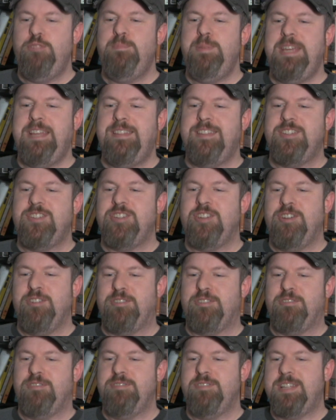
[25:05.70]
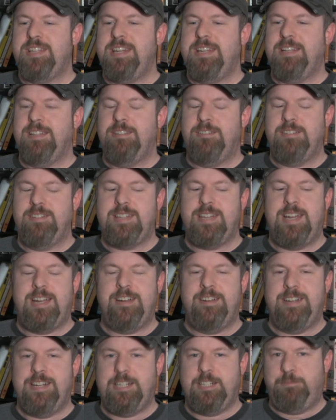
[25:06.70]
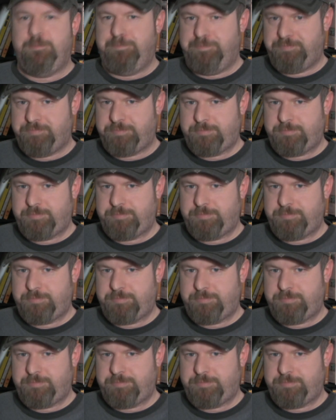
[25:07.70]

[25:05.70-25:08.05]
You being the Joker, who's getting a little tired now.